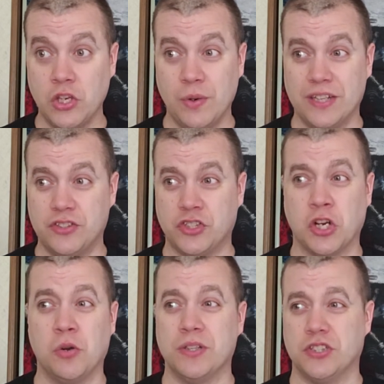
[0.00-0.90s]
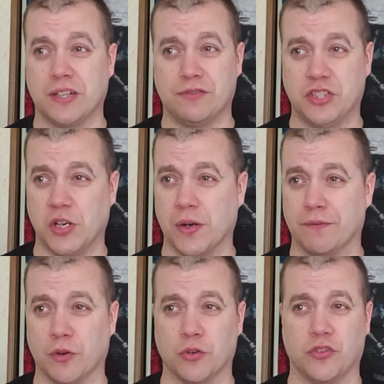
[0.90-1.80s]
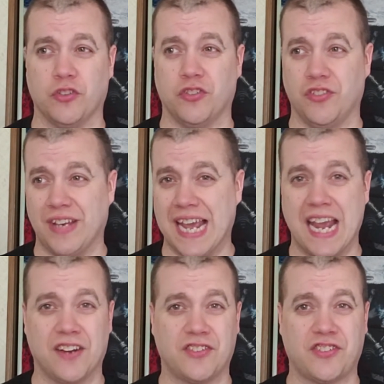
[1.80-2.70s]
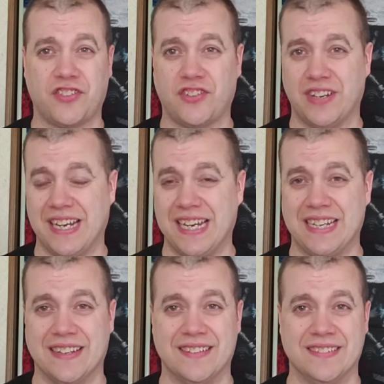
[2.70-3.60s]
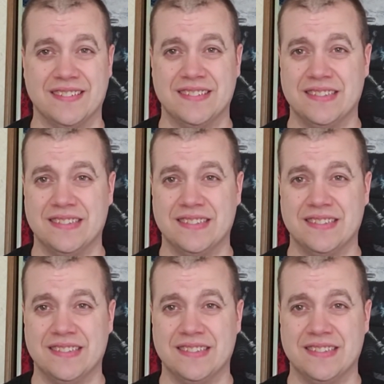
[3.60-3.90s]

You had Joe and Jeff Jarrett versus Nash, Sting, and